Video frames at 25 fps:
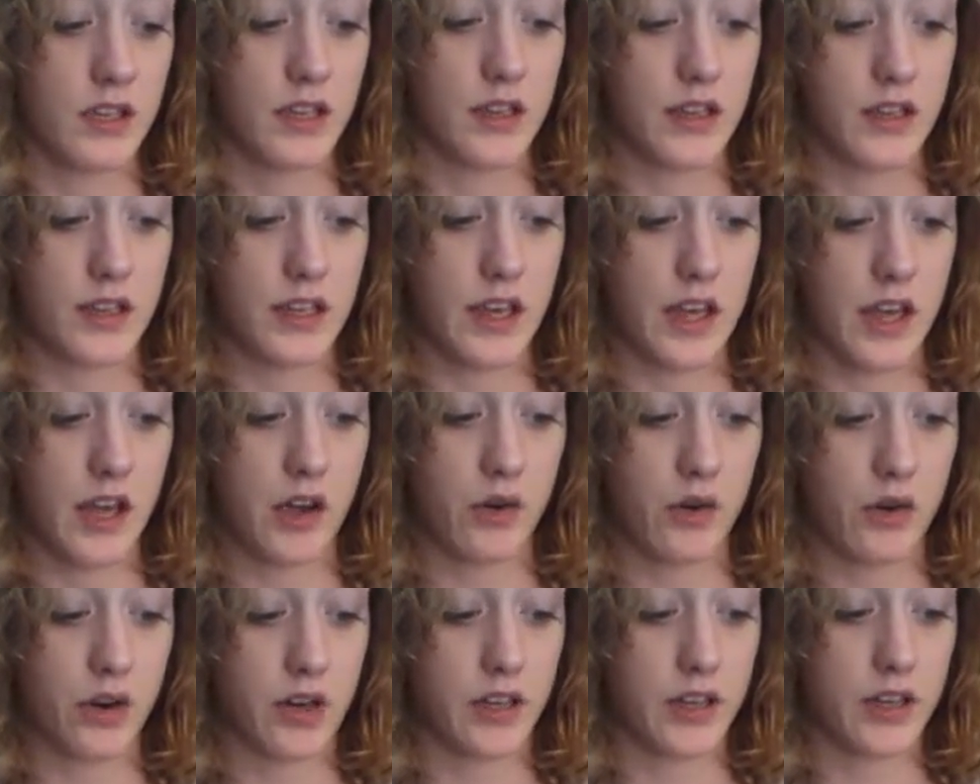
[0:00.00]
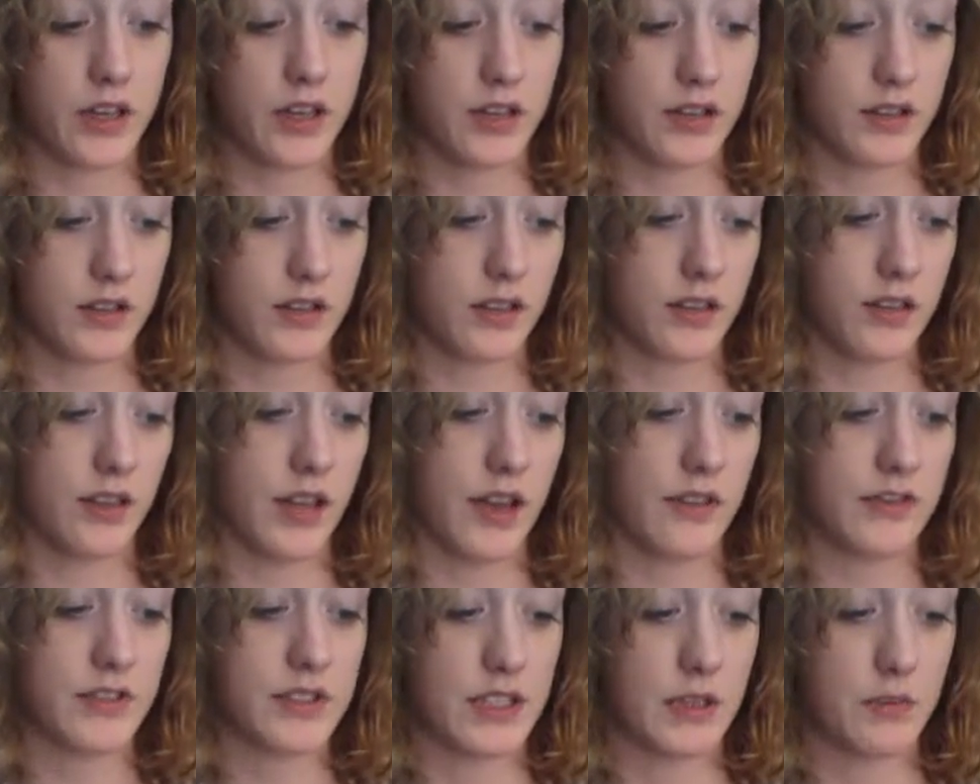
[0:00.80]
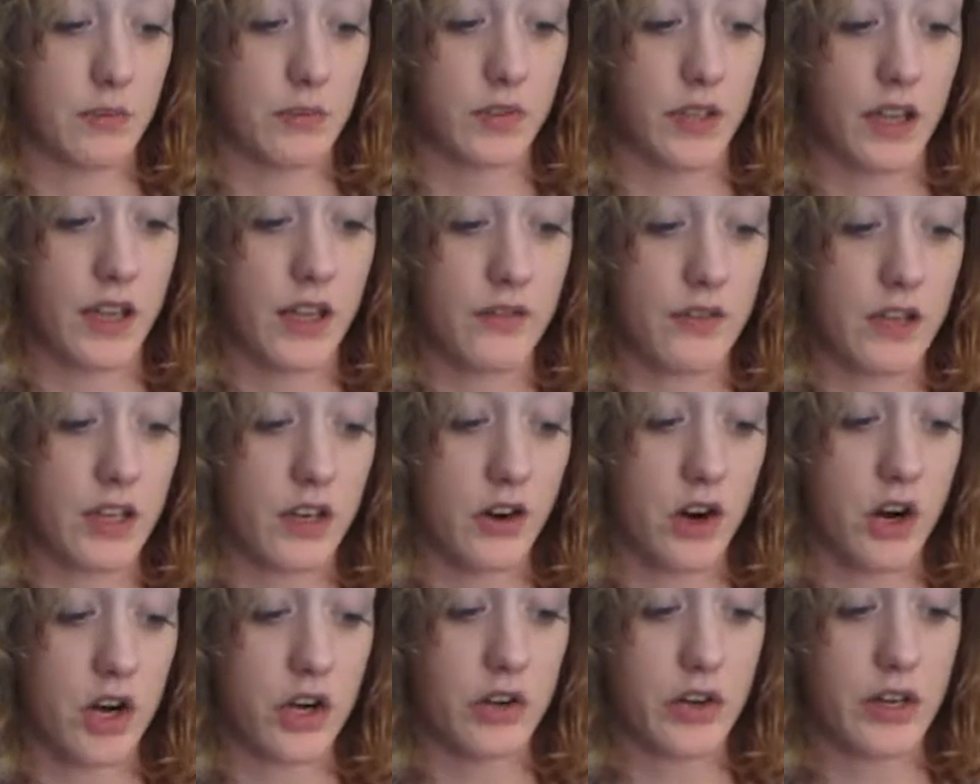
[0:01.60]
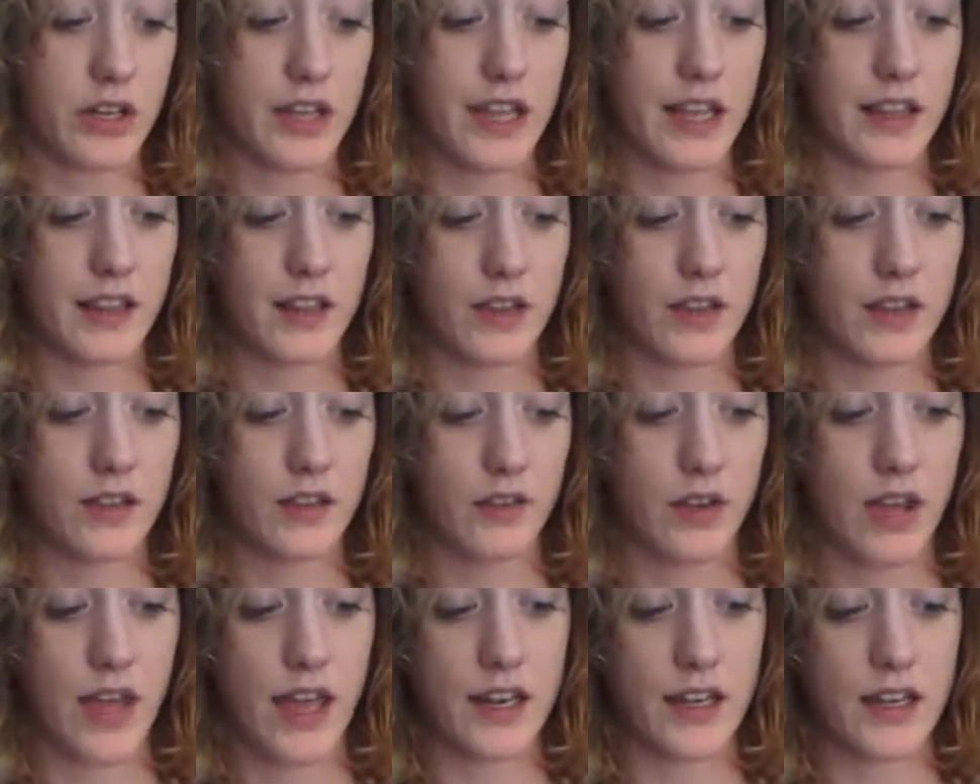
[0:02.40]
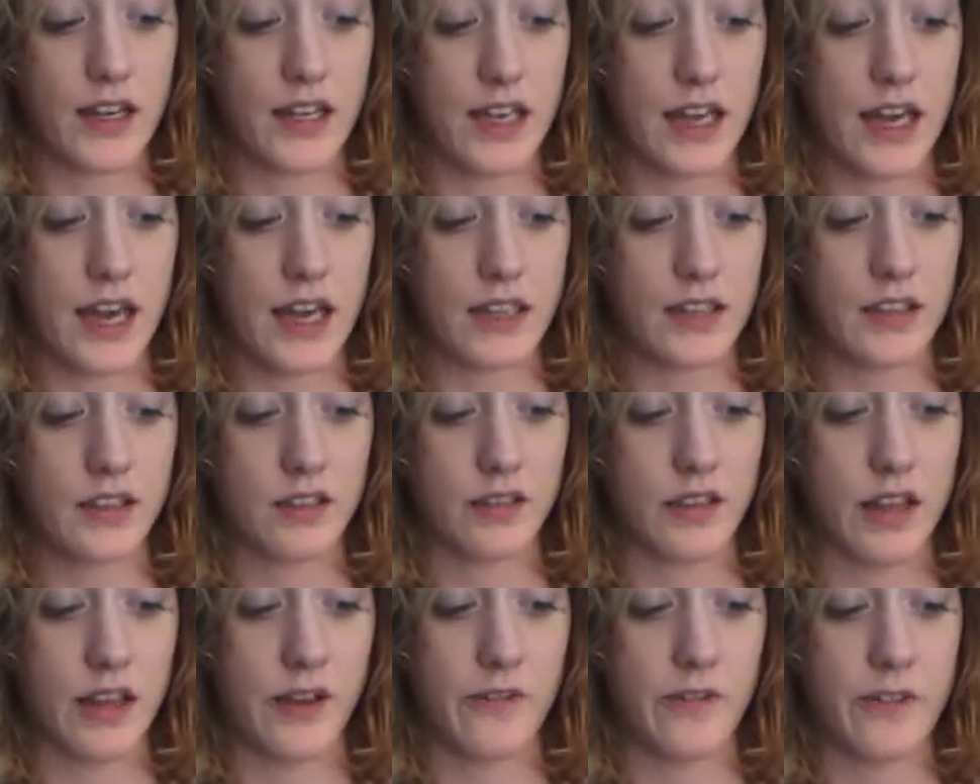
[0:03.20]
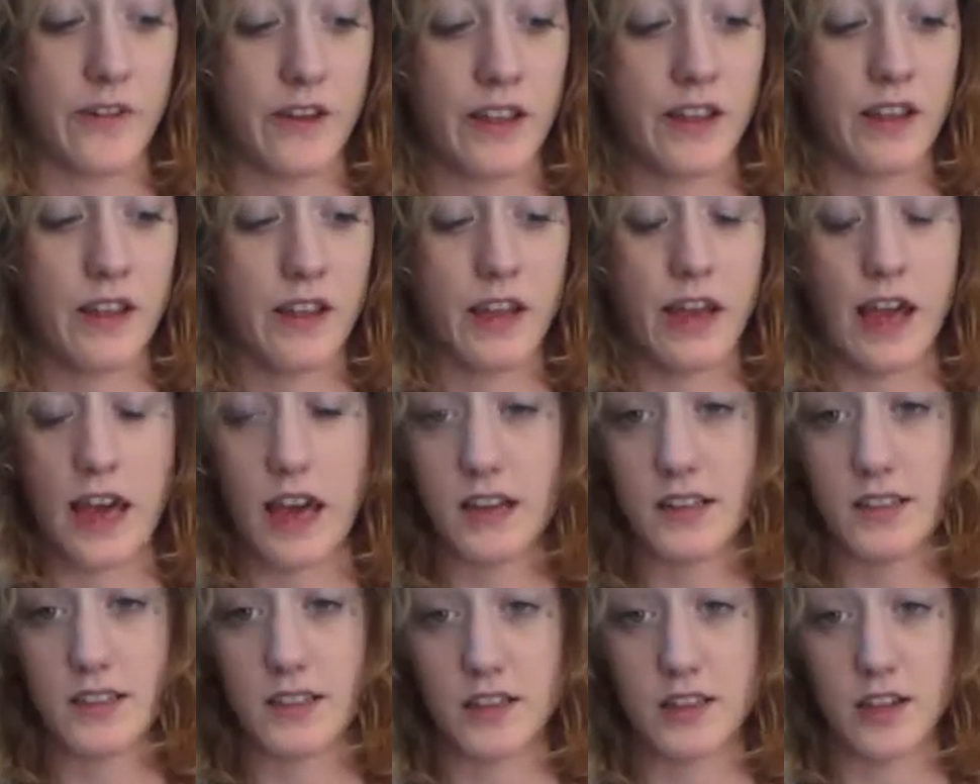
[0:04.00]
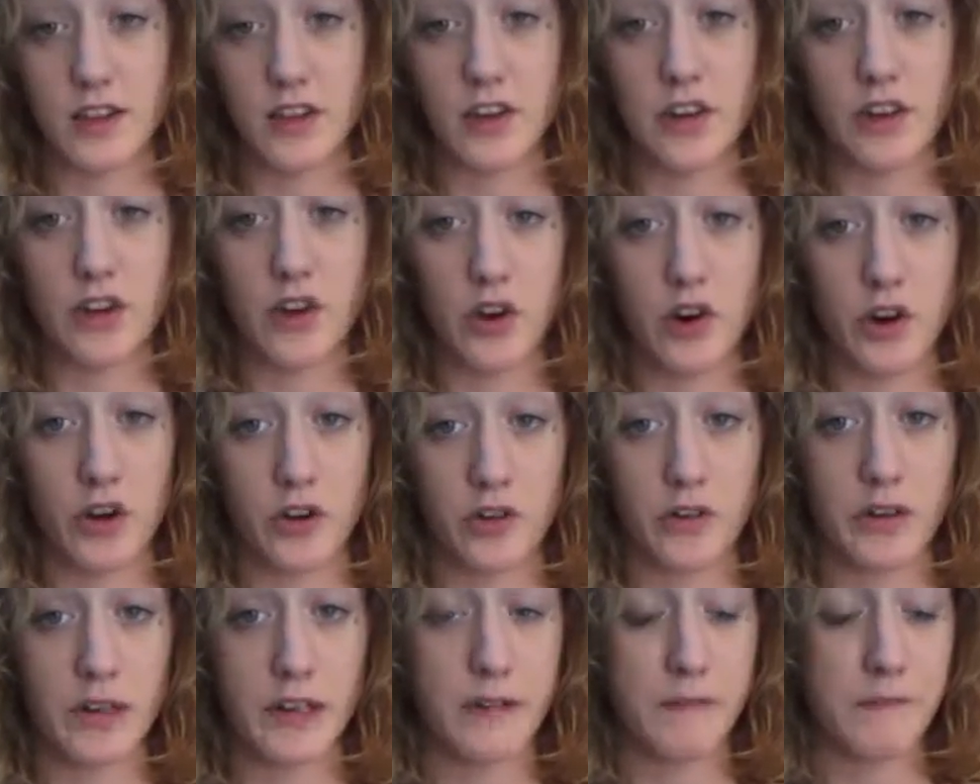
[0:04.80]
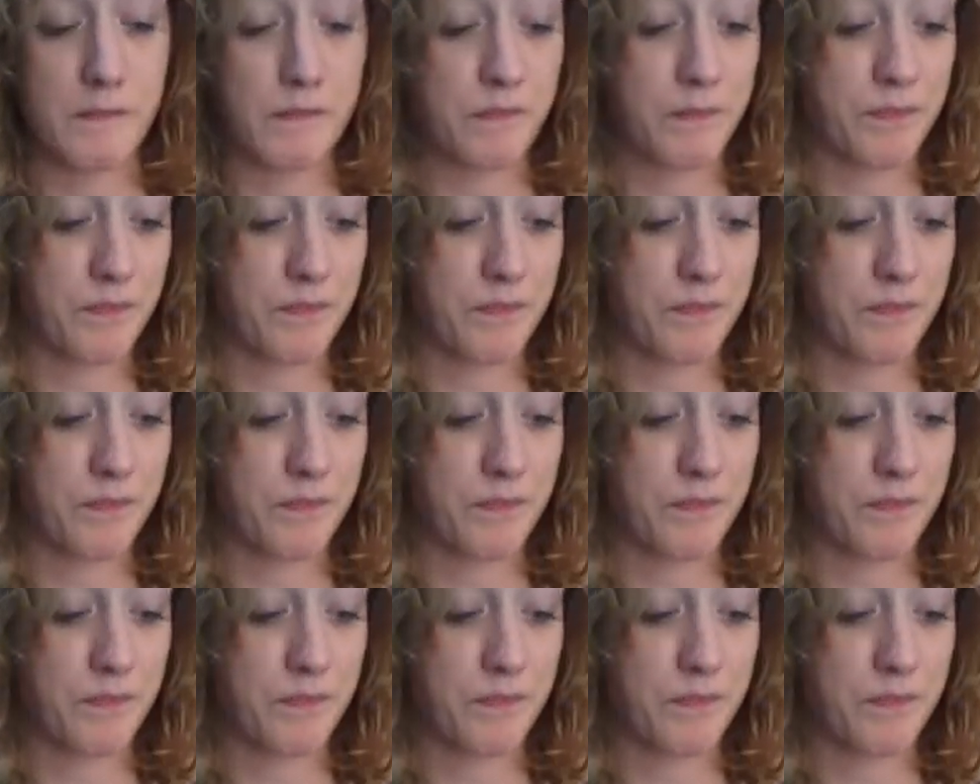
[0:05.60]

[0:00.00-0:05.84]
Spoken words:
the aorta, the left subclavian artery, and ending at the left axillary artery.